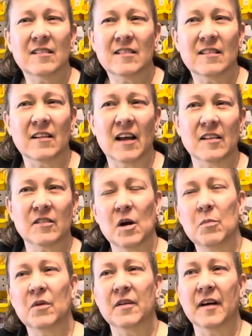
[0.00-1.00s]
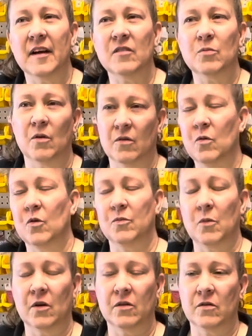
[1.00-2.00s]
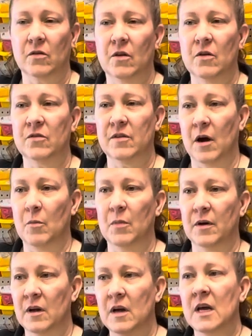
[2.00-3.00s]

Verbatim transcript: the last couple of nights, well, of course, markets are closed now, but